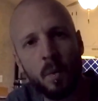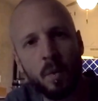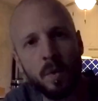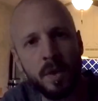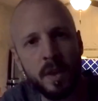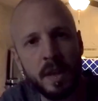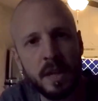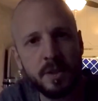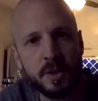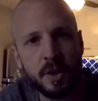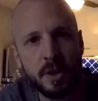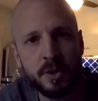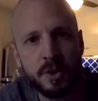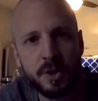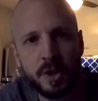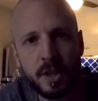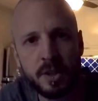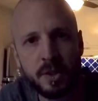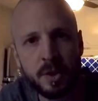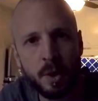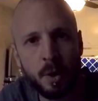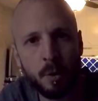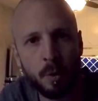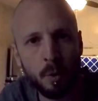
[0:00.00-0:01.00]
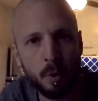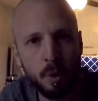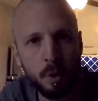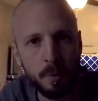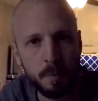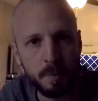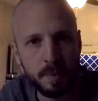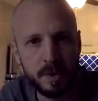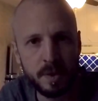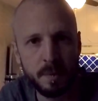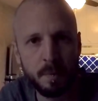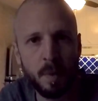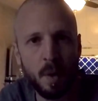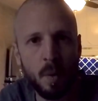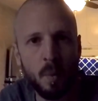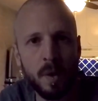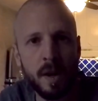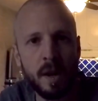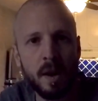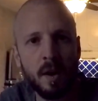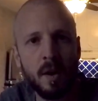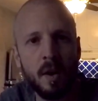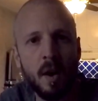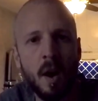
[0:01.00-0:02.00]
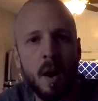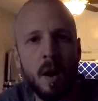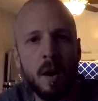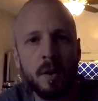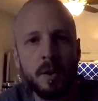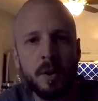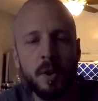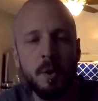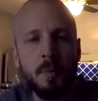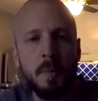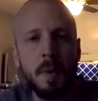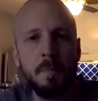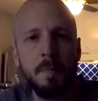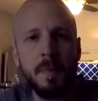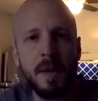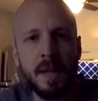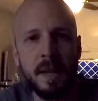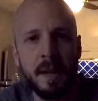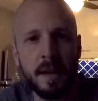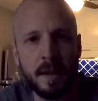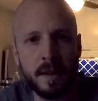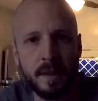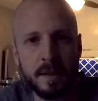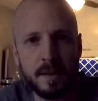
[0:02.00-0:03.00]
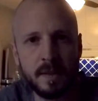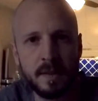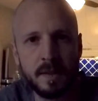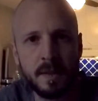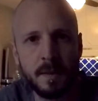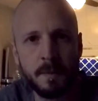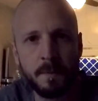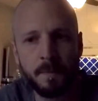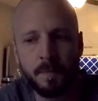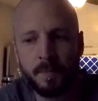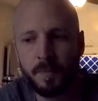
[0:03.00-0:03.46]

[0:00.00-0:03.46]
These are just groups, but we are all human beings.